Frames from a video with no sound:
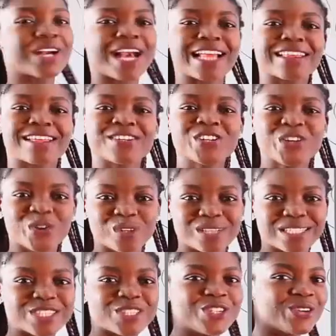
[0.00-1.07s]
at the
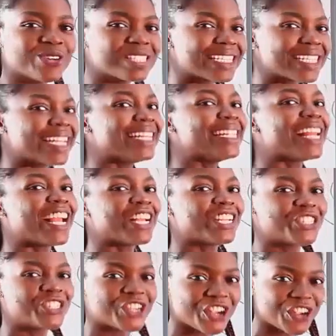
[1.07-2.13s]
notes used in
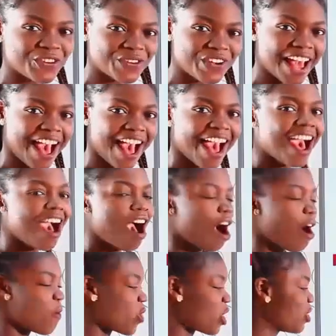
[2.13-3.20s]
Nigeria.
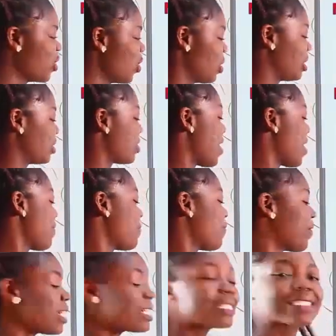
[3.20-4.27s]
Our notes. So our
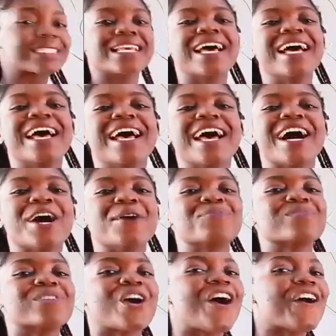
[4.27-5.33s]
first
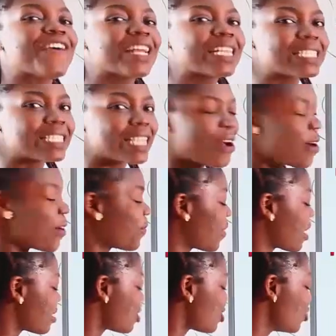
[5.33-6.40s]
currency, our
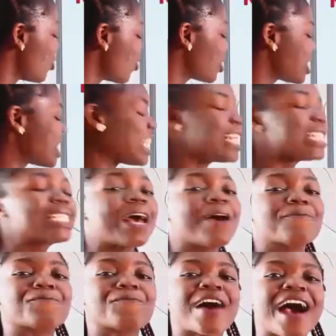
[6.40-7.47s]
first note is
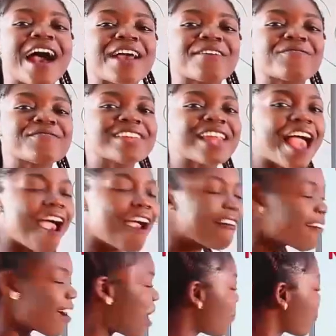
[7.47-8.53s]
5
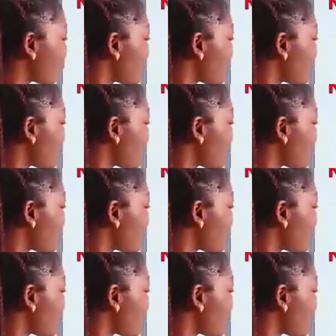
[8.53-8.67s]
naira,